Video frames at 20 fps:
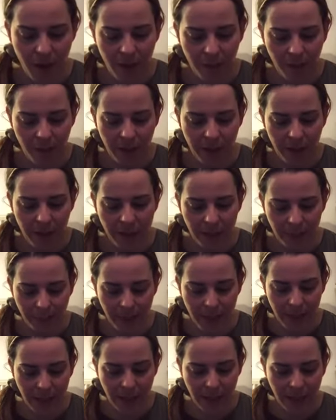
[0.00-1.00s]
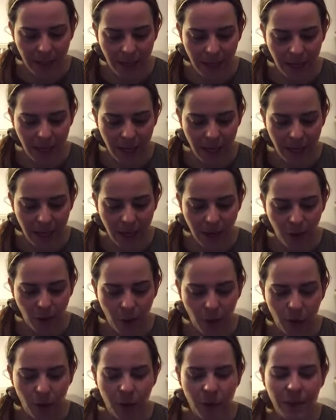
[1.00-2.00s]
May the space today
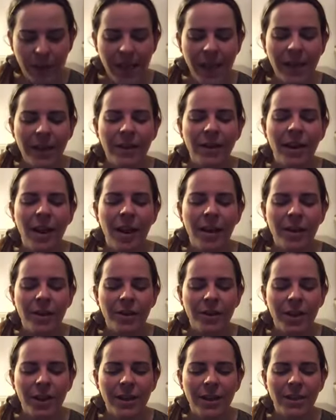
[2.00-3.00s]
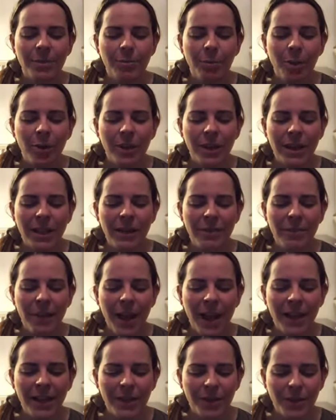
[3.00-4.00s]
hold and nourish us, body,
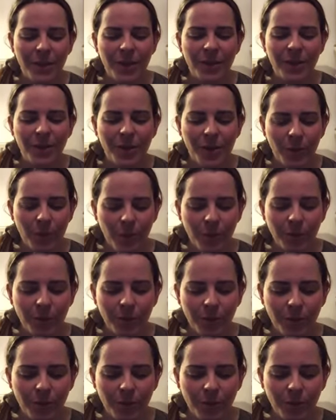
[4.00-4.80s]
mind, and soul.